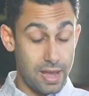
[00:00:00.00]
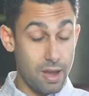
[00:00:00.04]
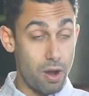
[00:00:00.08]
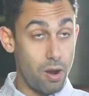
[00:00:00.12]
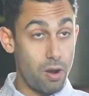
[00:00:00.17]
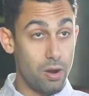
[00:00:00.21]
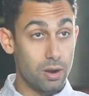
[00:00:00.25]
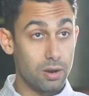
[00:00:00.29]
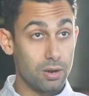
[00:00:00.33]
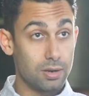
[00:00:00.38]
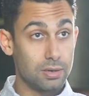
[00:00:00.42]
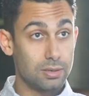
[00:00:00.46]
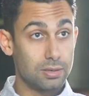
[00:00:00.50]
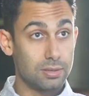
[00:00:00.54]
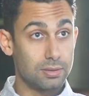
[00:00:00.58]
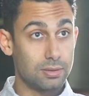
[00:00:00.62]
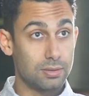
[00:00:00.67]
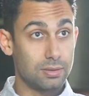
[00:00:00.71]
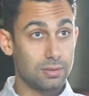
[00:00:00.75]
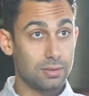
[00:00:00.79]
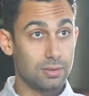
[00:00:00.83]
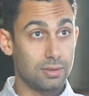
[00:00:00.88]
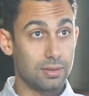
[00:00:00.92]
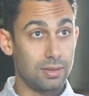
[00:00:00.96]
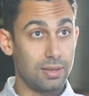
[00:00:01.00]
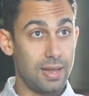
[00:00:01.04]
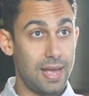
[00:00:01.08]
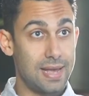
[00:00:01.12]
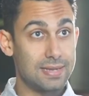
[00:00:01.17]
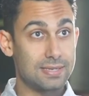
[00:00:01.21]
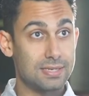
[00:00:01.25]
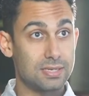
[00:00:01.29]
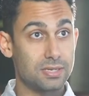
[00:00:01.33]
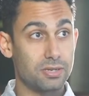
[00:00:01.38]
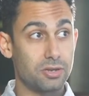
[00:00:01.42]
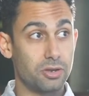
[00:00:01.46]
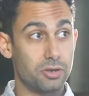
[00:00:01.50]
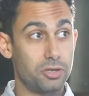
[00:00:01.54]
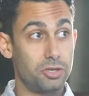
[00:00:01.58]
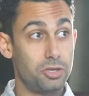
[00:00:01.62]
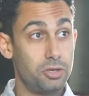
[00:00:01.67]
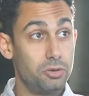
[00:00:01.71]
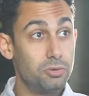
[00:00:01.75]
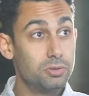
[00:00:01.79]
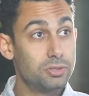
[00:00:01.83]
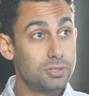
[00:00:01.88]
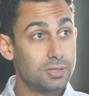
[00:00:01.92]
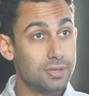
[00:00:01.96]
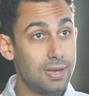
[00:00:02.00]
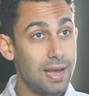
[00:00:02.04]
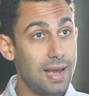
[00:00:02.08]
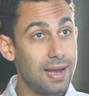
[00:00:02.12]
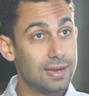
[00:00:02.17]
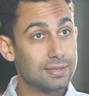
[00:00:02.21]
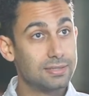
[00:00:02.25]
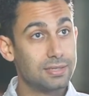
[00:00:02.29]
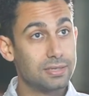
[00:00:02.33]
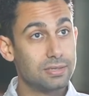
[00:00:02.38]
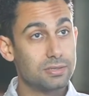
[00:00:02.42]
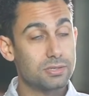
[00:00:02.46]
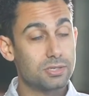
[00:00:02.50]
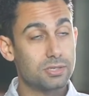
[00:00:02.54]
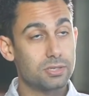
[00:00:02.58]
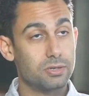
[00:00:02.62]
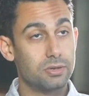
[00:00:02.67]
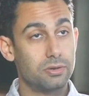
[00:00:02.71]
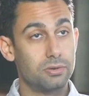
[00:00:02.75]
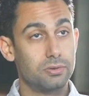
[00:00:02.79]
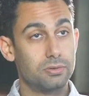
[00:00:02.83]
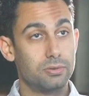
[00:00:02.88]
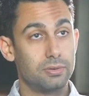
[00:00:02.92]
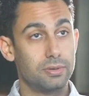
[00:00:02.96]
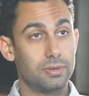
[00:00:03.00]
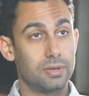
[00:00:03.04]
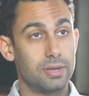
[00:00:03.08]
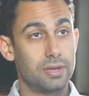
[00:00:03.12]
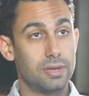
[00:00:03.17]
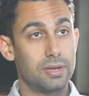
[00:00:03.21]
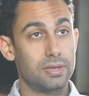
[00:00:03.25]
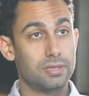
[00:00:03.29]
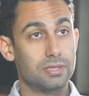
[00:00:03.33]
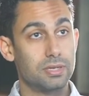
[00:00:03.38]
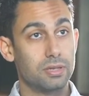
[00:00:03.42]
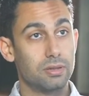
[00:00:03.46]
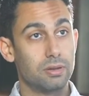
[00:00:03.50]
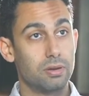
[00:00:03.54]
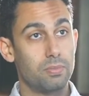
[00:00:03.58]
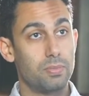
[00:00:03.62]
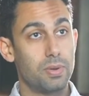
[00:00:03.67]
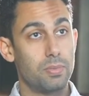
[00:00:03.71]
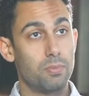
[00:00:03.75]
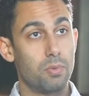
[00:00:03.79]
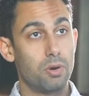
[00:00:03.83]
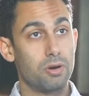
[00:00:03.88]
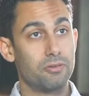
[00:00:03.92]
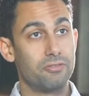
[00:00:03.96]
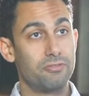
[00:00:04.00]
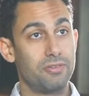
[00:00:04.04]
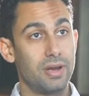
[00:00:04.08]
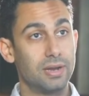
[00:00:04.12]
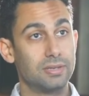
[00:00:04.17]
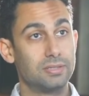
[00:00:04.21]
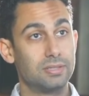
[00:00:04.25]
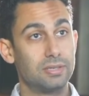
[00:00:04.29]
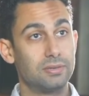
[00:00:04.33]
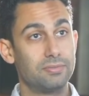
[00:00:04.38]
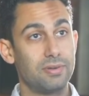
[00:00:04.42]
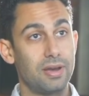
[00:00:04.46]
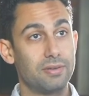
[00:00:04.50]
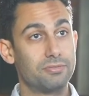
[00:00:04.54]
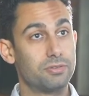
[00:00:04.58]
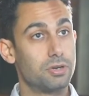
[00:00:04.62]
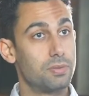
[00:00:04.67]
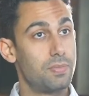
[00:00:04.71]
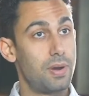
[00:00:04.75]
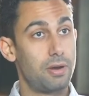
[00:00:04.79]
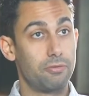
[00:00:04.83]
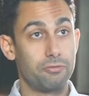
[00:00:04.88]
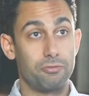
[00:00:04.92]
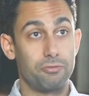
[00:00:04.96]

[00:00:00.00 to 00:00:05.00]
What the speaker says: are less acute acting, so it's a little bit more effective after about